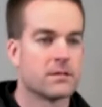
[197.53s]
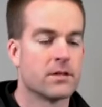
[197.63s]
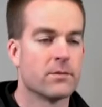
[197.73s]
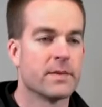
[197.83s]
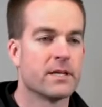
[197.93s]

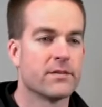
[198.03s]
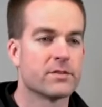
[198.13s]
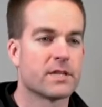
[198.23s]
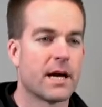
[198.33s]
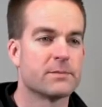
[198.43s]
There are many
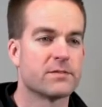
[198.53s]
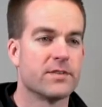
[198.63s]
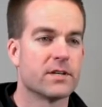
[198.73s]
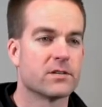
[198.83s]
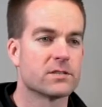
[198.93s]
different types of
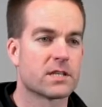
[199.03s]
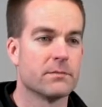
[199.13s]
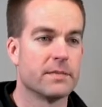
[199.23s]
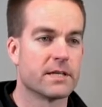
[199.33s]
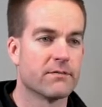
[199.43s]
vehicles that
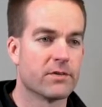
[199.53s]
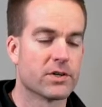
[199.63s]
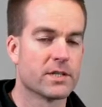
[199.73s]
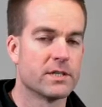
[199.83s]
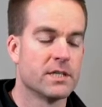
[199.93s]
can be
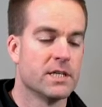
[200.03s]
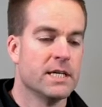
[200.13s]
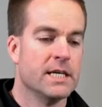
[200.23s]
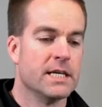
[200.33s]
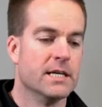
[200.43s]
converted.
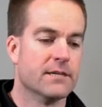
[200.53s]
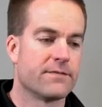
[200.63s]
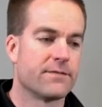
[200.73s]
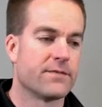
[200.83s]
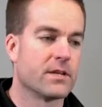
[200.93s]

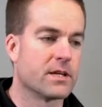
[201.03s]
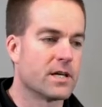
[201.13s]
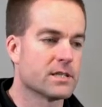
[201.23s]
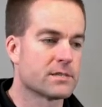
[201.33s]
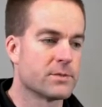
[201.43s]
If the
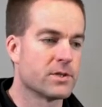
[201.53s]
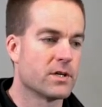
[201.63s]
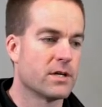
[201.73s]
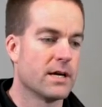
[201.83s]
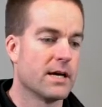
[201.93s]

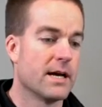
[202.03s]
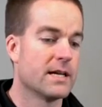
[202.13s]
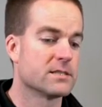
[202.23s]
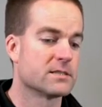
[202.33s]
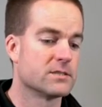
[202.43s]
customer
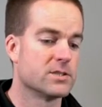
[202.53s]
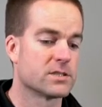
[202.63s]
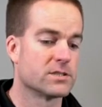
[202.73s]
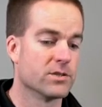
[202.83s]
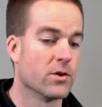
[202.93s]
has
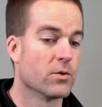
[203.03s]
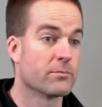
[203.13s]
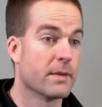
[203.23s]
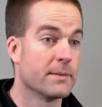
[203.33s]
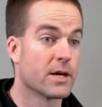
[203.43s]
just their
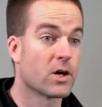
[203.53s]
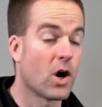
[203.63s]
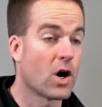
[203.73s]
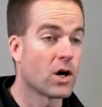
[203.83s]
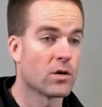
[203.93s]
own, maybe a
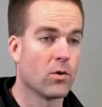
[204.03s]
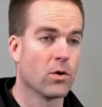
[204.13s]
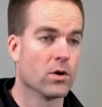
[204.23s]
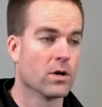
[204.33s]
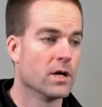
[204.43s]
car
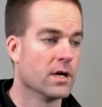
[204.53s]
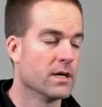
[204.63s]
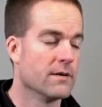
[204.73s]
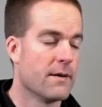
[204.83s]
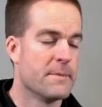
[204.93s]
or
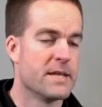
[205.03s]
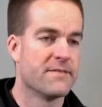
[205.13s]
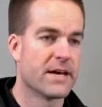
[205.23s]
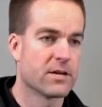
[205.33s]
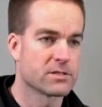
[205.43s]
a
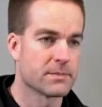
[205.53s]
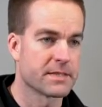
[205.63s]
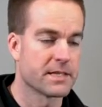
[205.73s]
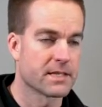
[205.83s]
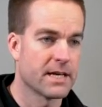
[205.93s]
minivan or
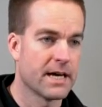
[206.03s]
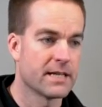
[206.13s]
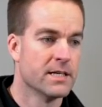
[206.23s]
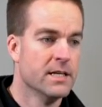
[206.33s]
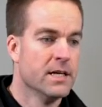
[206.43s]
something like
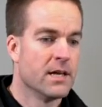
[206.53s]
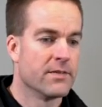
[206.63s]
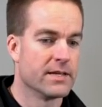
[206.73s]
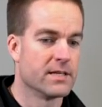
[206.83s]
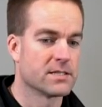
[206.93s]
that,
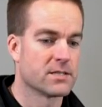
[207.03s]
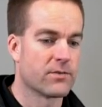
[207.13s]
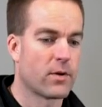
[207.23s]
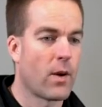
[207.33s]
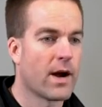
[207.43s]
that doesn't
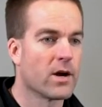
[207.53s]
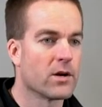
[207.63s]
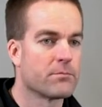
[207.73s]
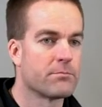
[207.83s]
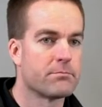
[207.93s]

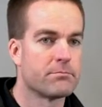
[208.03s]
require